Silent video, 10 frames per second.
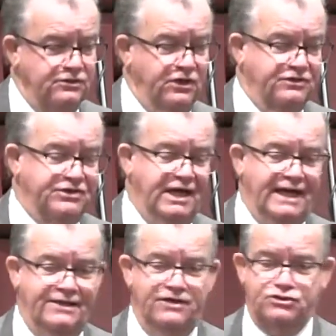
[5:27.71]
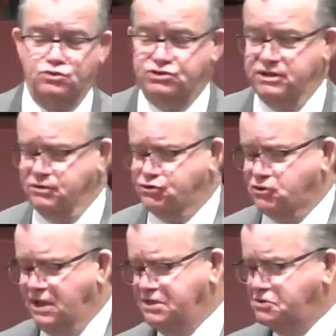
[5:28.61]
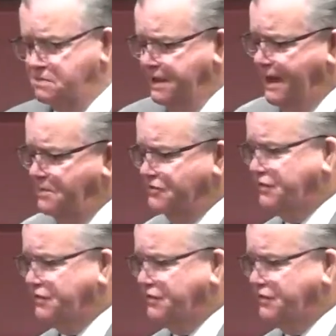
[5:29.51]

The other day, this was illustrated to me. I've been